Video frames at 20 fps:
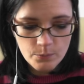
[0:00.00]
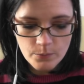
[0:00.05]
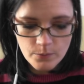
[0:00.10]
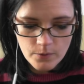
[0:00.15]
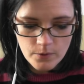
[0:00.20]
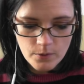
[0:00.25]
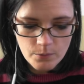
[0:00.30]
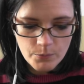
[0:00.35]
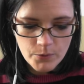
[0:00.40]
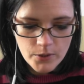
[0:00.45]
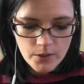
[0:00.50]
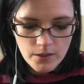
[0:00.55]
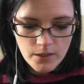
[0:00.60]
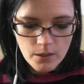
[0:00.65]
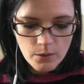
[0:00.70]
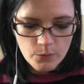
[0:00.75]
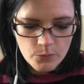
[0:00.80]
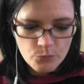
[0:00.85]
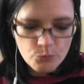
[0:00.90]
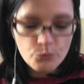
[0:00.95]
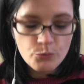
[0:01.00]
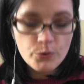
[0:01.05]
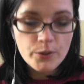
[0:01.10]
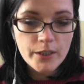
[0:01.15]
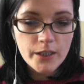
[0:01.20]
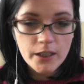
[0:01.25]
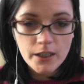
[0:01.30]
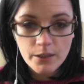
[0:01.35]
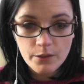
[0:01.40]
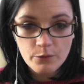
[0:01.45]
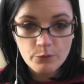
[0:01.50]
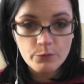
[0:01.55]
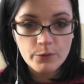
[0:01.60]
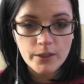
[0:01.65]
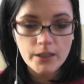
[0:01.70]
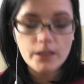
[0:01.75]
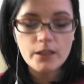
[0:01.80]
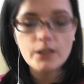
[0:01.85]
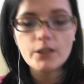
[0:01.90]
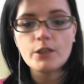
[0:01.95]
the product that I was really, really
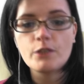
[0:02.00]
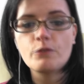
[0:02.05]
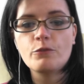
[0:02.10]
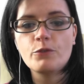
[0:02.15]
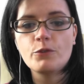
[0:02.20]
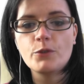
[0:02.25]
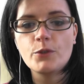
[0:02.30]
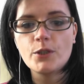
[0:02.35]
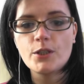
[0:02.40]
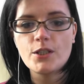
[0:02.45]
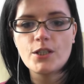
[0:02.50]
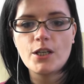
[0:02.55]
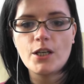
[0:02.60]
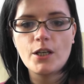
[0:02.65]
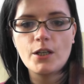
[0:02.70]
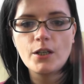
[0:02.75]
looking forward to.